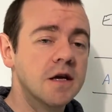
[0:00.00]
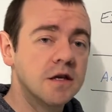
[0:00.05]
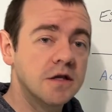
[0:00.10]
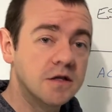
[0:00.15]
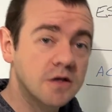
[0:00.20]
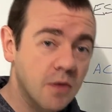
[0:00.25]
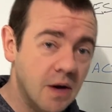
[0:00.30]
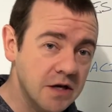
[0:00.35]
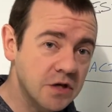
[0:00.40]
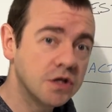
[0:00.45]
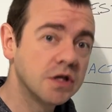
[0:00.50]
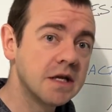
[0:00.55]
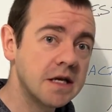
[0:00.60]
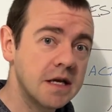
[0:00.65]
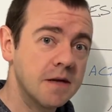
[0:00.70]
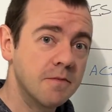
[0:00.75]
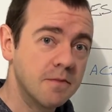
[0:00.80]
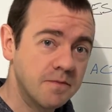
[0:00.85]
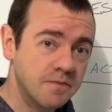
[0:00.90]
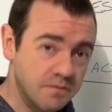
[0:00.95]
to
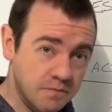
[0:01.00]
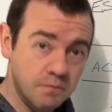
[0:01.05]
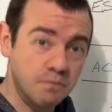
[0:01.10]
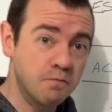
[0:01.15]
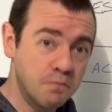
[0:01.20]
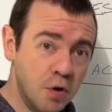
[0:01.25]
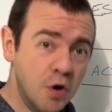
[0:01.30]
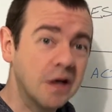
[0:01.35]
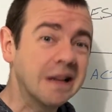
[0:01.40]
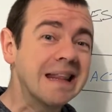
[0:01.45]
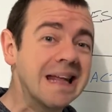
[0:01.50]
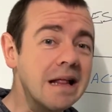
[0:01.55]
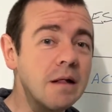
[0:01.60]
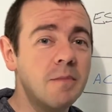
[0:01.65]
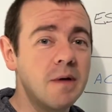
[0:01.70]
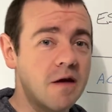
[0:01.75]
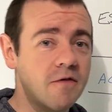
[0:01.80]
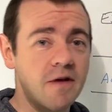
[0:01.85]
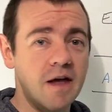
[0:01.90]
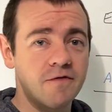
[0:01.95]
actually put a little
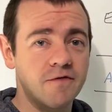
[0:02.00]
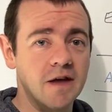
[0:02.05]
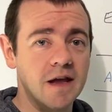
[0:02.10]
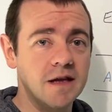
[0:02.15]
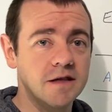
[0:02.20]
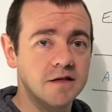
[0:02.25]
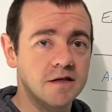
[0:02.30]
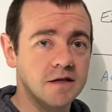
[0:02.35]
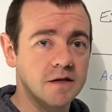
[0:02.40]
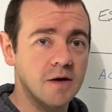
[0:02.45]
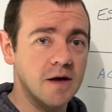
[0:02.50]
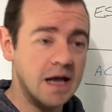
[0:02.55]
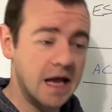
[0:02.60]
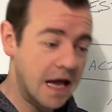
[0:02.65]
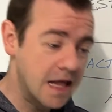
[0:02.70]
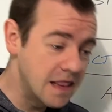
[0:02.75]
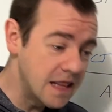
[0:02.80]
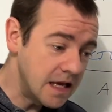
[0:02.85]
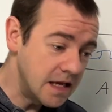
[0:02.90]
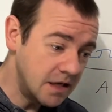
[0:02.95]
bit of effort into it,
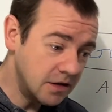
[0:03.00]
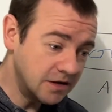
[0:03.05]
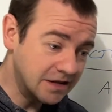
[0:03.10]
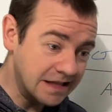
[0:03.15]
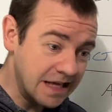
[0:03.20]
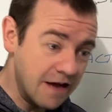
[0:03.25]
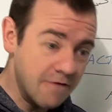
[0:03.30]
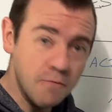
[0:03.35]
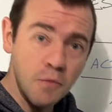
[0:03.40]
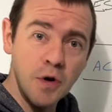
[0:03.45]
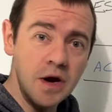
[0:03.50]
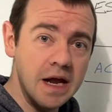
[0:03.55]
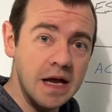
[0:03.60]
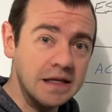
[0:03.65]
and then you'll save money.